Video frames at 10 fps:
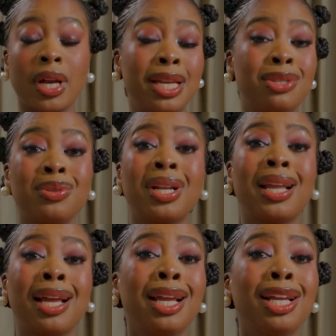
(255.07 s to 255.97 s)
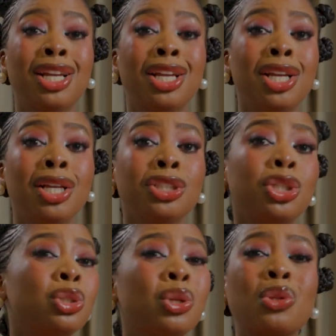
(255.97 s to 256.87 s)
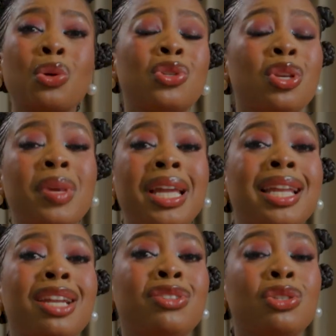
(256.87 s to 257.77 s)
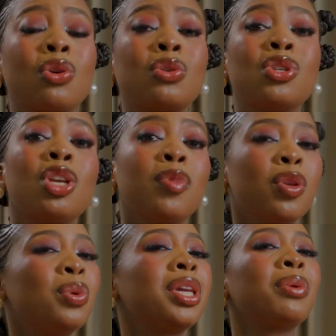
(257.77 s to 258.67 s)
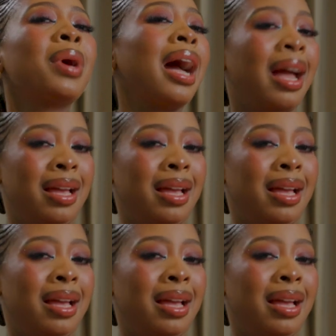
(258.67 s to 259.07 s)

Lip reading: And he told her that she should not talk to him again, and if she talks to him, he will kill her.